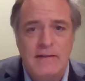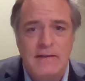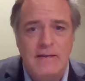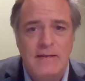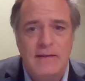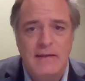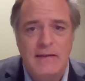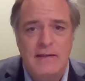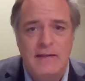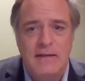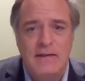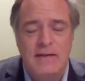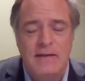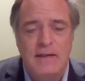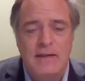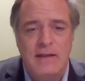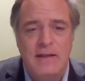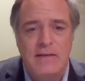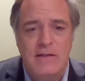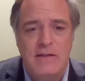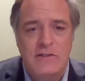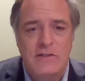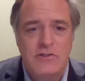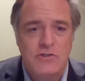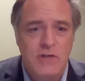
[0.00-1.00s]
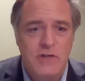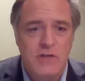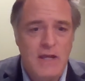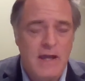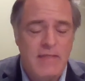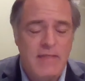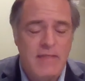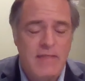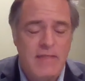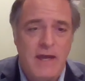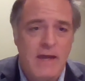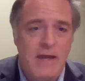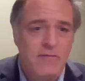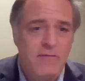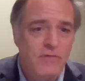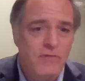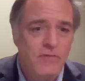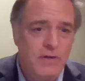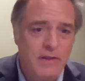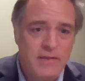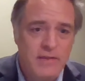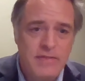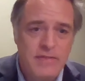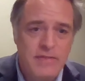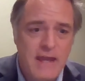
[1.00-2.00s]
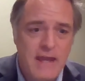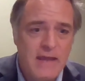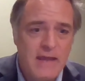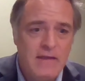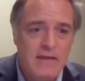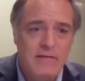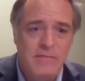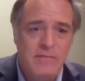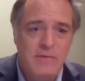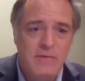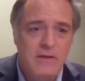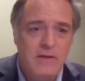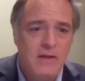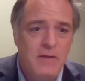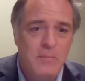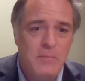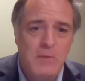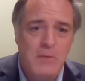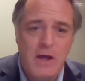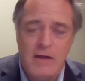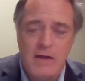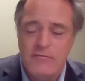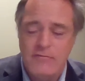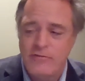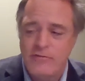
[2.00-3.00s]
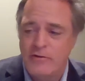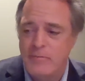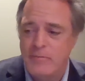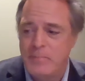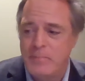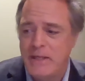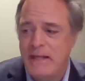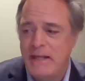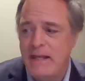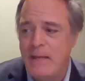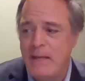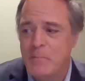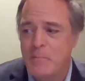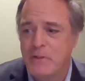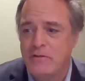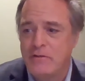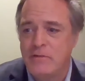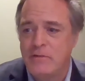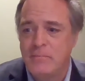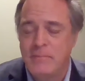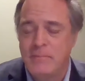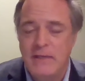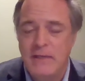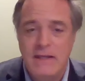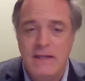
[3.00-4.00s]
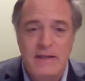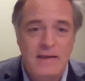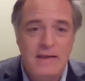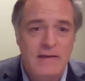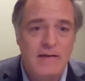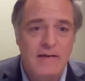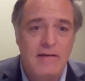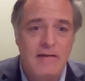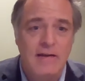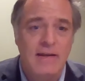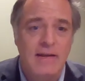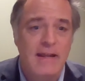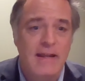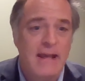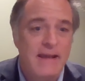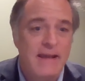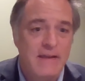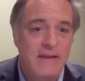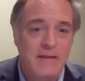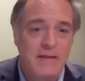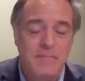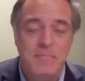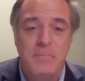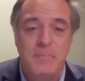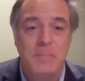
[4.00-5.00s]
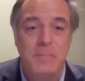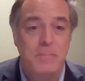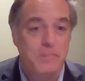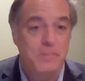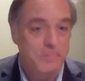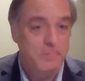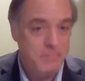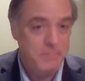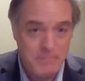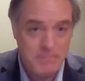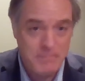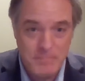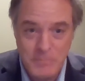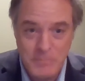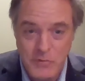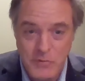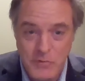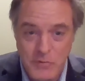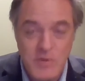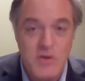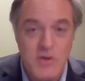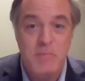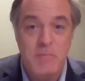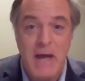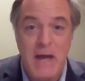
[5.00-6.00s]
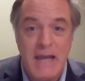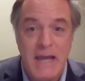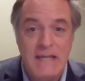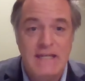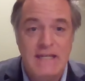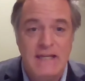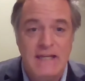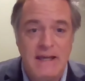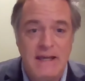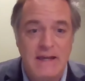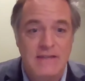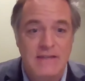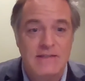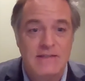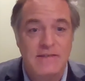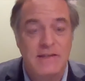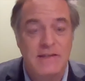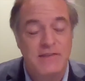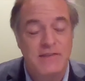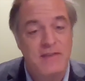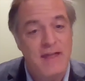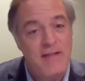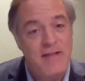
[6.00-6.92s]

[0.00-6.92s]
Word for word: And, and it's, I, I really thank you uh, know, Maude for being able to be here and, and reminding us that